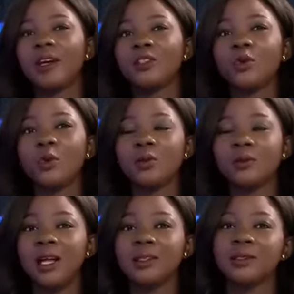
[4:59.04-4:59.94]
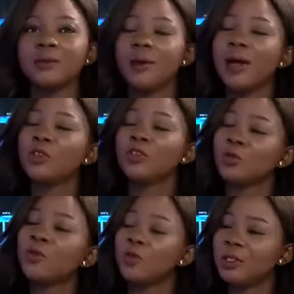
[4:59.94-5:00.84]
right? So that's Agile is
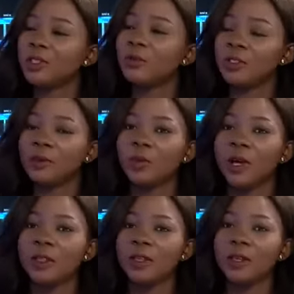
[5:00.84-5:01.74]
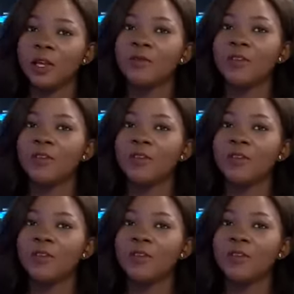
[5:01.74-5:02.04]
good for savings, but I think an